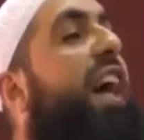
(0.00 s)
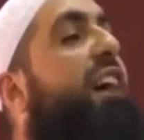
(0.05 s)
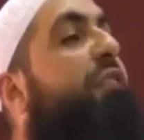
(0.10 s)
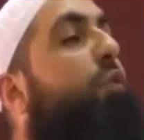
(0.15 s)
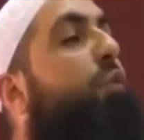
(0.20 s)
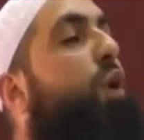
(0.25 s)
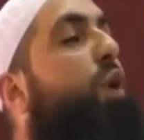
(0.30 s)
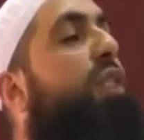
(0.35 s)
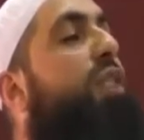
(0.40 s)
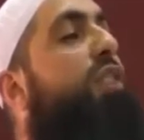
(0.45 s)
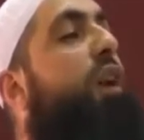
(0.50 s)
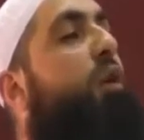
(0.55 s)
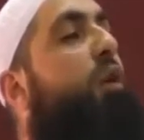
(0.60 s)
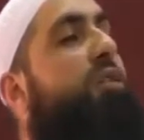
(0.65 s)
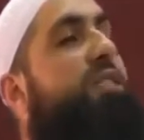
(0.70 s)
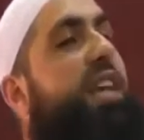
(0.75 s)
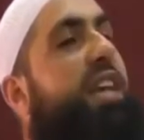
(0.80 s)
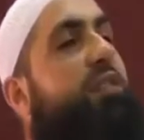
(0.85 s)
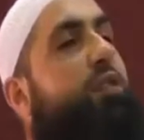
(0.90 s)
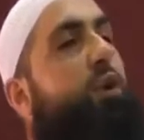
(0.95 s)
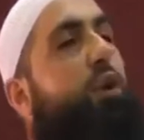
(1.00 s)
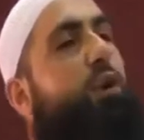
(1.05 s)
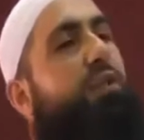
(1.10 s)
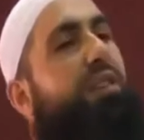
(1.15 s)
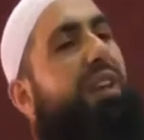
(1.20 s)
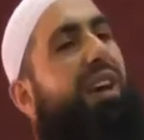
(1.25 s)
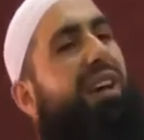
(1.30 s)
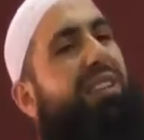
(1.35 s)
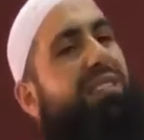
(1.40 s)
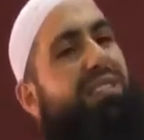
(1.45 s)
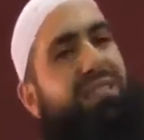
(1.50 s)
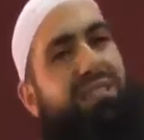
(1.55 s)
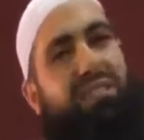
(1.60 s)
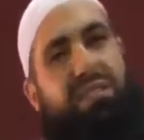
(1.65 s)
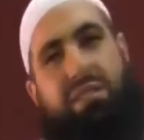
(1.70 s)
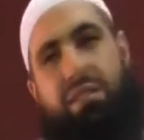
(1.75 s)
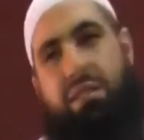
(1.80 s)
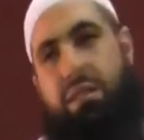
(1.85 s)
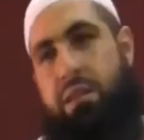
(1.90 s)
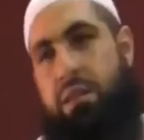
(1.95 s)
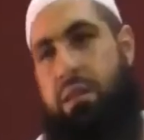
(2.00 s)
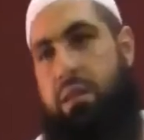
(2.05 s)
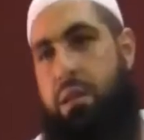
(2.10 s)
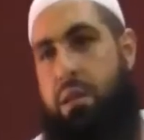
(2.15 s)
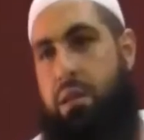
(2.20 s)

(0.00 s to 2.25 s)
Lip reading: to have with those that hurt us.